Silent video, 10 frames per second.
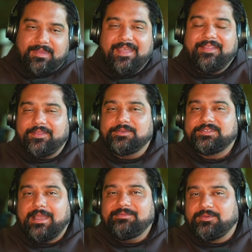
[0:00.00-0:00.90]
And then there's
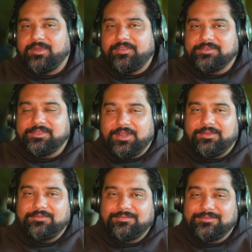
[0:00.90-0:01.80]
times where brothers, you
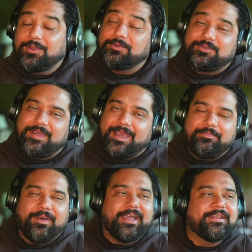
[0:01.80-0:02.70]
know, don't do
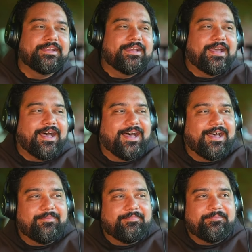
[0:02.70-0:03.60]
that. But
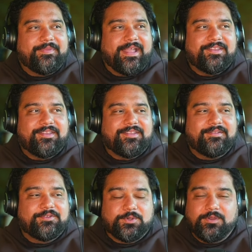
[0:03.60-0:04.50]
that's
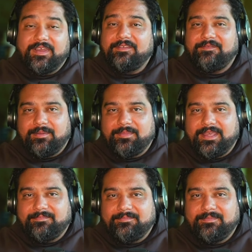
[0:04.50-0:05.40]
true of any
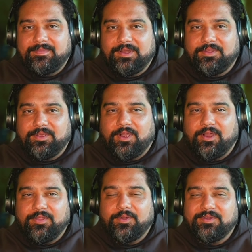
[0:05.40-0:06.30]
family. You know, there
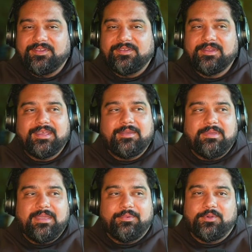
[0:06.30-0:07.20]
are those
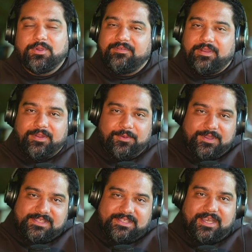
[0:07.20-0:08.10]
people who are who
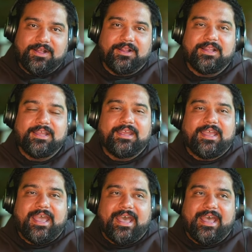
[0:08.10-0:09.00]
excel
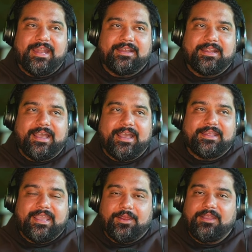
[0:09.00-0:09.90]
at
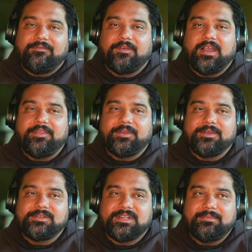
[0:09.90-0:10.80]
caring for
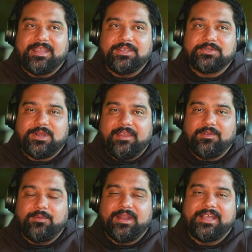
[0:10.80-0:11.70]
others and making sure
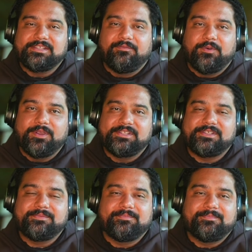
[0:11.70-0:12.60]
everyone has a
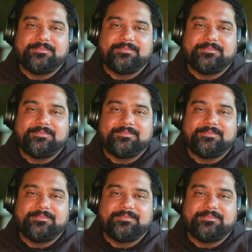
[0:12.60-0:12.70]
voice.